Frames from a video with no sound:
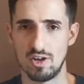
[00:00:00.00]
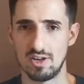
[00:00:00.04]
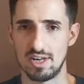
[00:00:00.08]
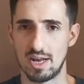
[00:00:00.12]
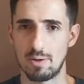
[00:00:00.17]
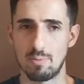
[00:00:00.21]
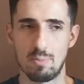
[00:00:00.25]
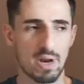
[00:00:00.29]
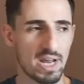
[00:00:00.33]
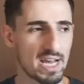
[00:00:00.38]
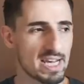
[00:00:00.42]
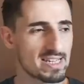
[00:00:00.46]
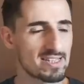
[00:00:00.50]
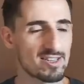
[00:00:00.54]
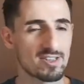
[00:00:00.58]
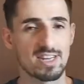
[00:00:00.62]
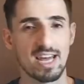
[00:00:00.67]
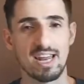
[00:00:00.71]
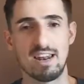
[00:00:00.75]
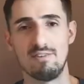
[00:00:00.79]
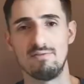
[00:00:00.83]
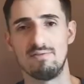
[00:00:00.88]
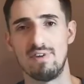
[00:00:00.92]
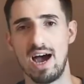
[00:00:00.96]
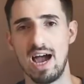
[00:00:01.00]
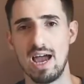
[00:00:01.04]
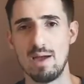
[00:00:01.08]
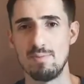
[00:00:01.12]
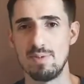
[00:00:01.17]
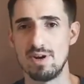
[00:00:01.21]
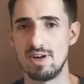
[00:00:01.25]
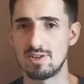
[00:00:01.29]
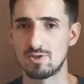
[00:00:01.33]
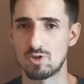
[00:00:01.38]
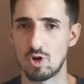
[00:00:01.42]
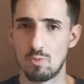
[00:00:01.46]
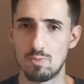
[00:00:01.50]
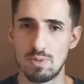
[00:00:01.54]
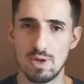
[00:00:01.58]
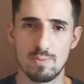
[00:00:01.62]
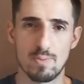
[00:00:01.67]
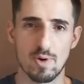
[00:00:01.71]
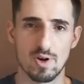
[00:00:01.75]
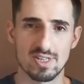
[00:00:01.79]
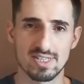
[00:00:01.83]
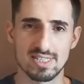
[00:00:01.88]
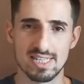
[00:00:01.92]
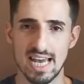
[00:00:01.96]
or that place, or that environment, or
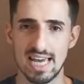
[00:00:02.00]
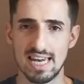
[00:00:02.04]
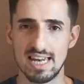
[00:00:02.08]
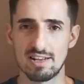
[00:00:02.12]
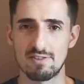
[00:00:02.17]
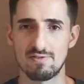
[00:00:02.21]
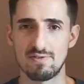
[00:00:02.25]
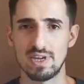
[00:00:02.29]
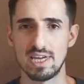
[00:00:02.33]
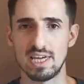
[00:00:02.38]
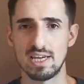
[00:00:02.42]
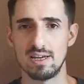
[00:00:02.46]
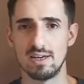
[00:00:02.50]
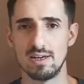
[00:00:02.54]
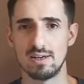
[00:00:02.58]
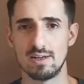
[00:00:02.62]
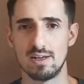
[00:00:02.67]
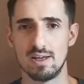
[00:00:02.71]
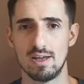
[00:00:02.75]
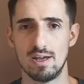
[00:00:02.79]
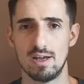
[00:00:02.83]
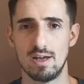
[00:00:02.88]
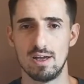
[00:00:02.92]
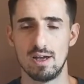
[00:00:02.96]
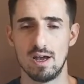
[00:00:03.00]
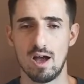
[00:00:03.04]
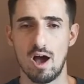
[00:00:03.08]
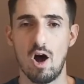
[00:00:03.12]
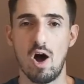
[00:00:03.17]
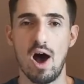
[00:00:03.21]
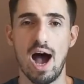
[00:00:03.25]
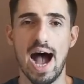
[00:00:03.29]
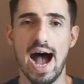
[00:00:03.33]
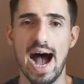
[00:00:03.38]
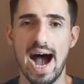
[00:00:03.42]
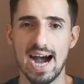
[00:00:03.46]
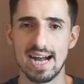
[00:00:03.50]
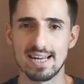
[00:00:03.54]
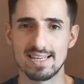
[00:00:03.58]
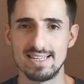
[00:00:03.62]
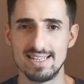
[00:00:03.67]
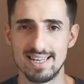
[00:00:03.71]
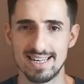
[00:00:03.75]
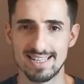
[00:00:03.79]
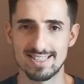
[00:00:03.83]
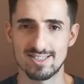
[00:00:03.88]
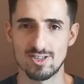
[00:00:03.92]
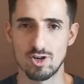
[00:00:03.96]
people say that thing, or act
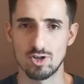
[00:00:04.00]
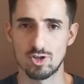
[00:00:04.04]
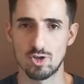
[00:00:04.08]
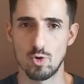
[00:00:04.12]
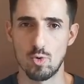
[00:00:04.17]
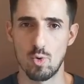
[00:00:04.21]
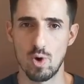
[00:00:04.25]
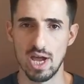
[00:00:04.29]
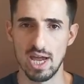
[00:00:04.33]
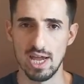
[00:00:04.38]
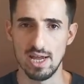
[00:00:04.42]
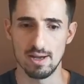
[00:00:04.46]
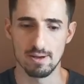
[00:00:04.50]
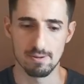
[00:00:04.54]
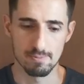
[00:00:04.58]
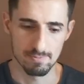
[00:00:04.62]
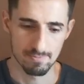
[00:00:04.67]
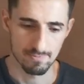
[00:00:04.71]
in a certain way,